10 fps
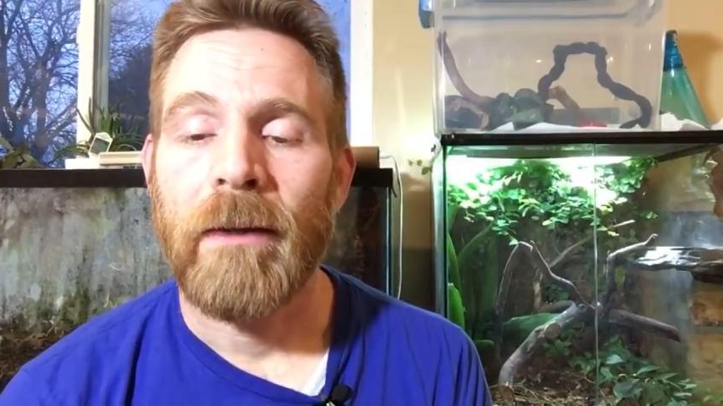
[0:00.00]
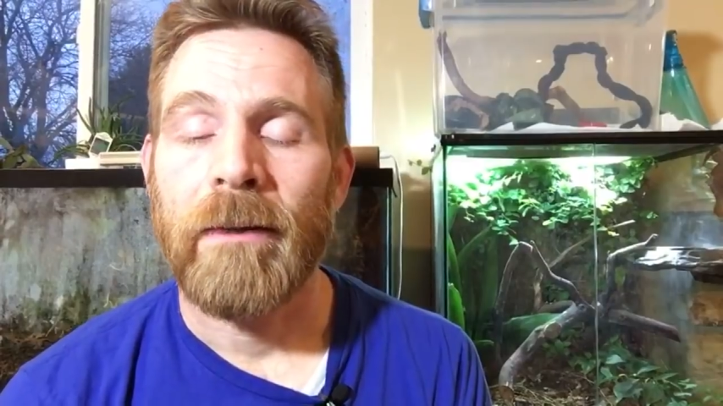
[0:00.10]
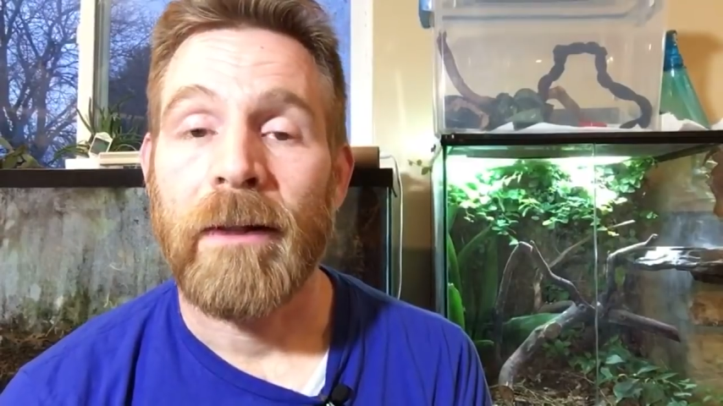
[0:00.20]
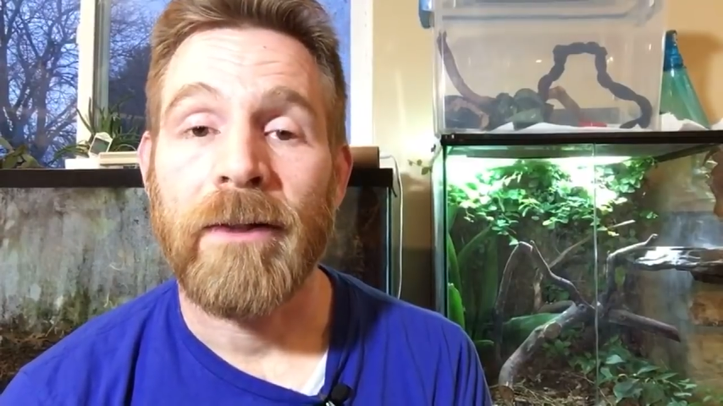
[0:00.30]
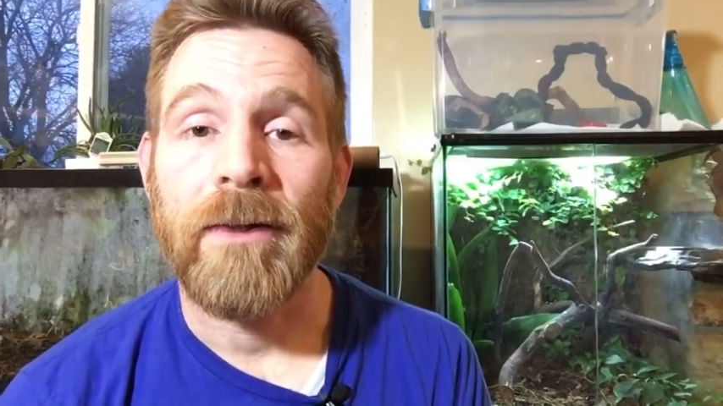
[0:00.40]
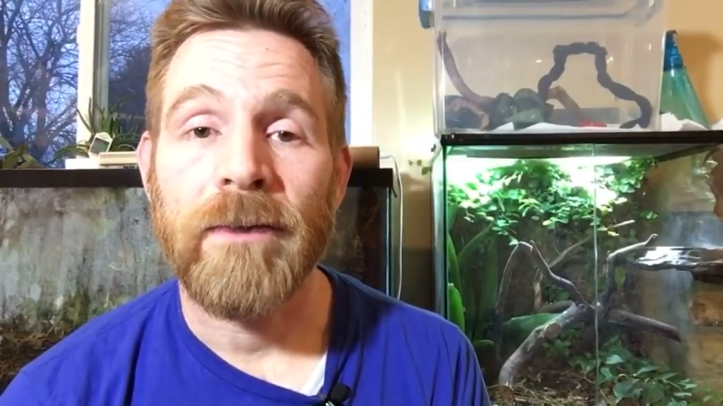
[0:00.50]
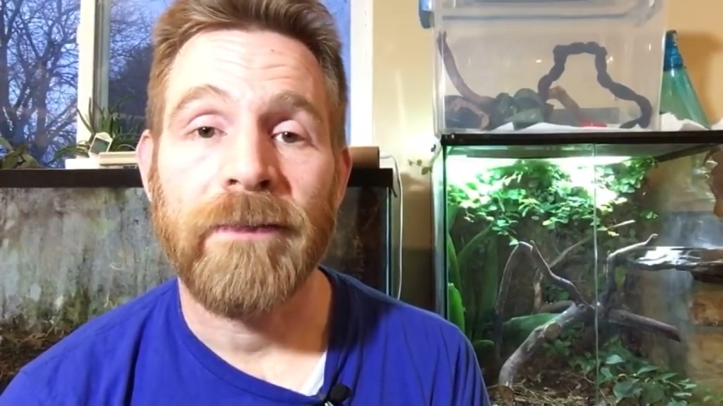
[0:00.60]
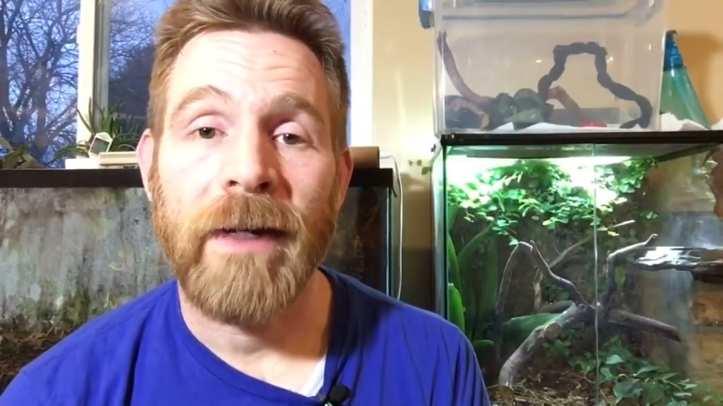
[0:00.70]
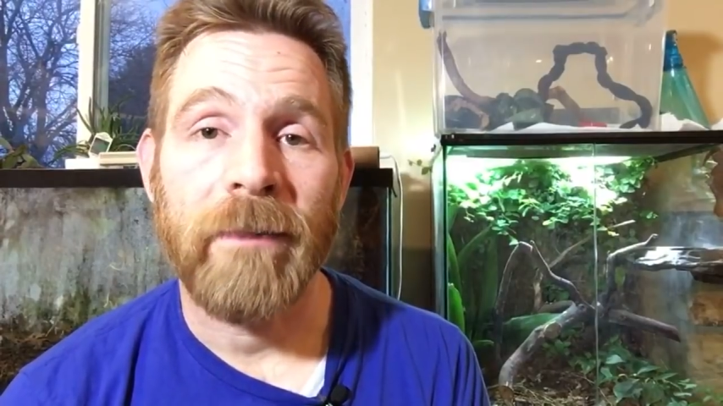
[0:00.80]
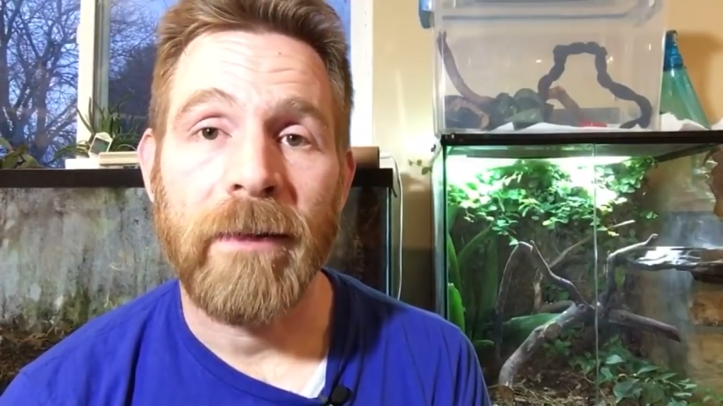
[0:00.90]
the cocoa
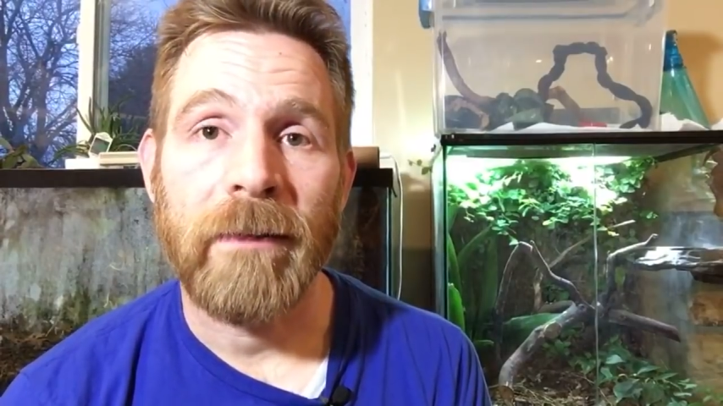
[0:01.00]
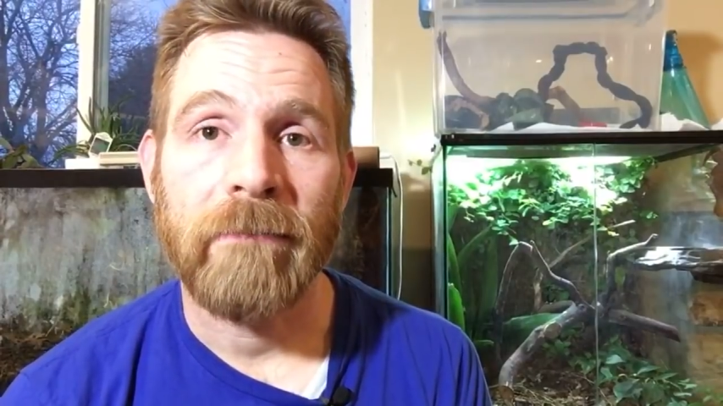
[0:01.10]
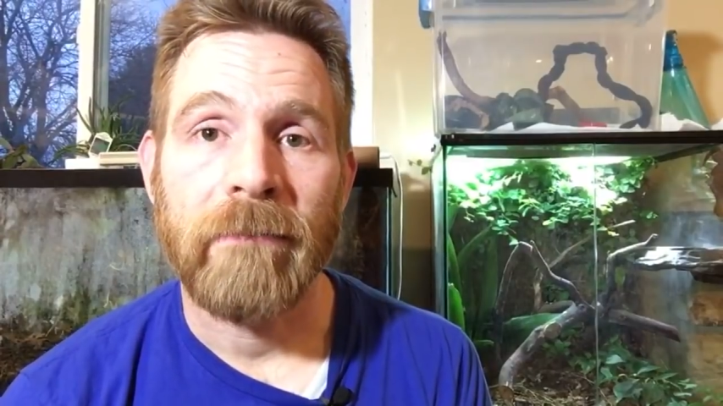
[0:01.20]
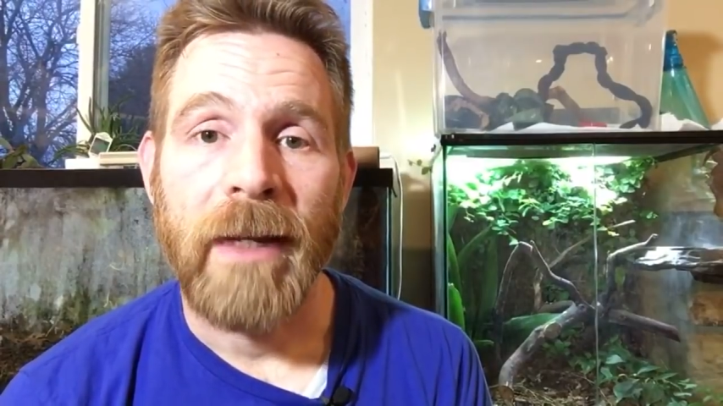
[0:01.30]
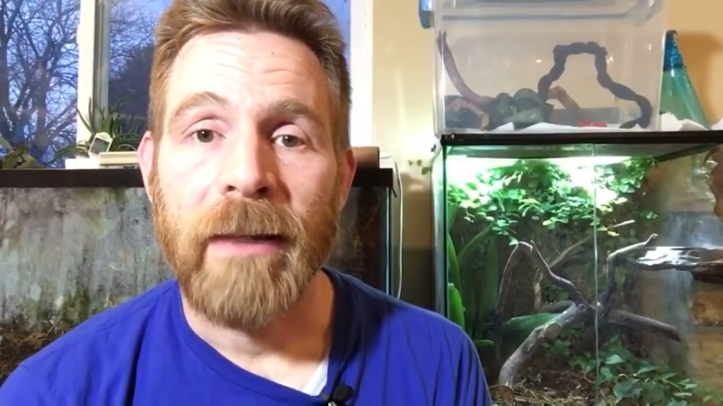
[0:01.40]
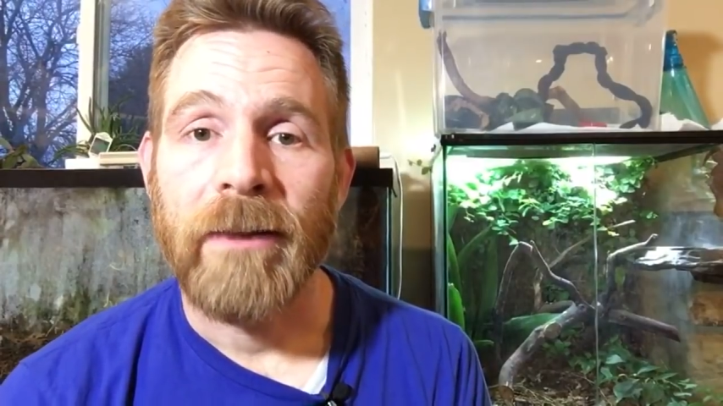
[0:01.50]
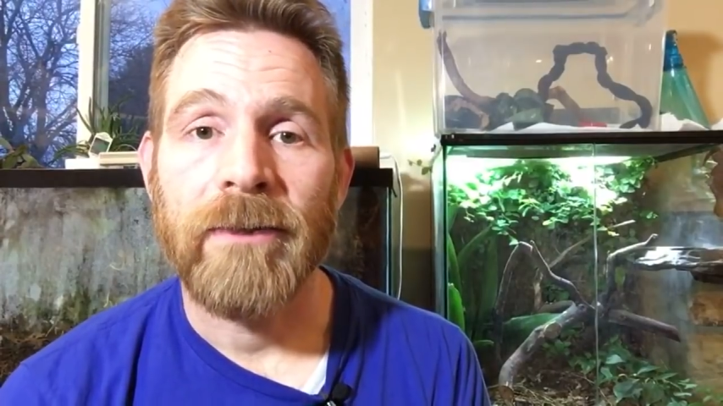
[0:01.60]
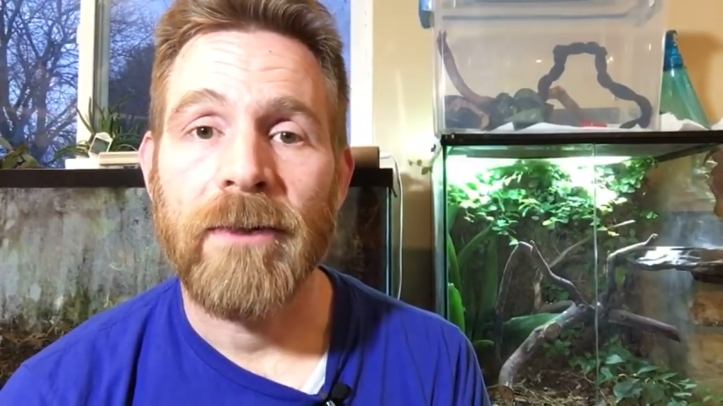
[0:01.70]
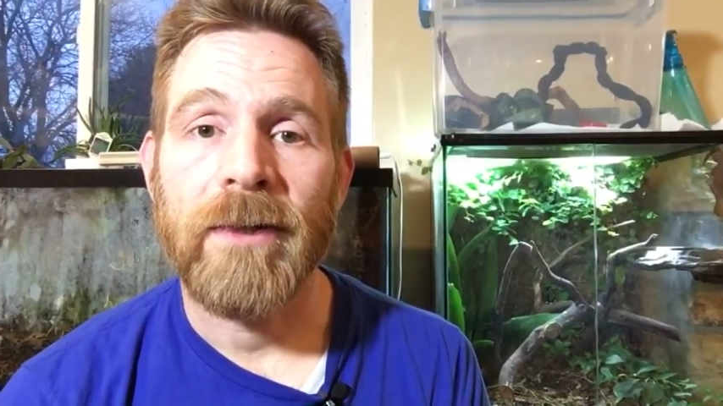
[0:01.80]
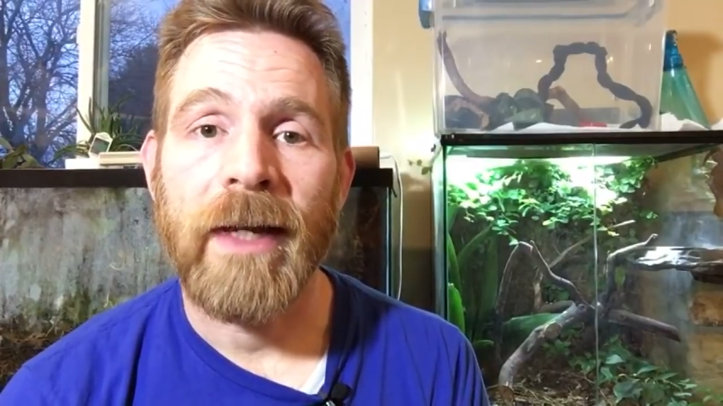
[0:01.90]
fiber, they'll
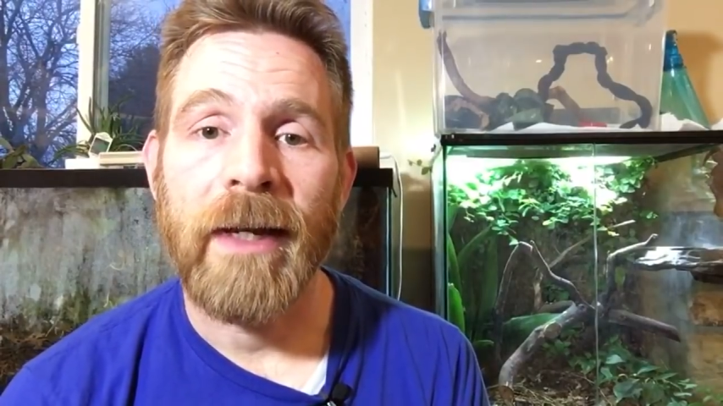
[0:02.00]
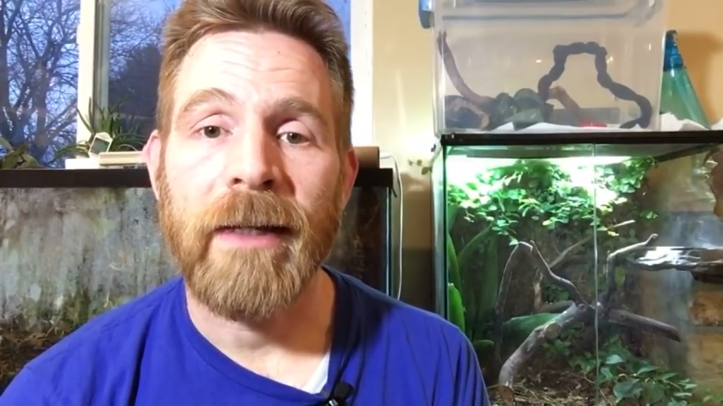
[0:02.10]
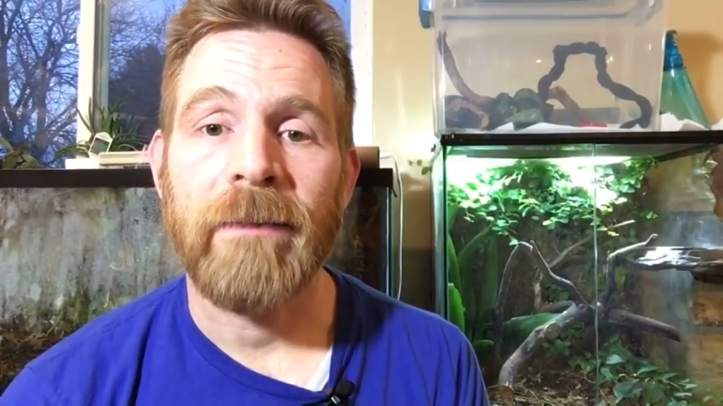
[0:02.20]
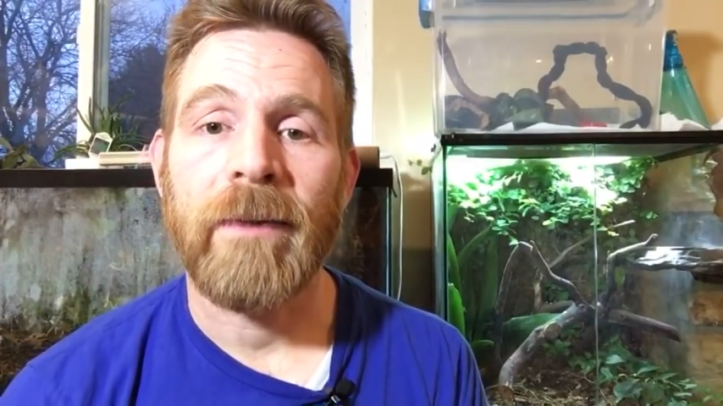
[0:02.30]
do okay,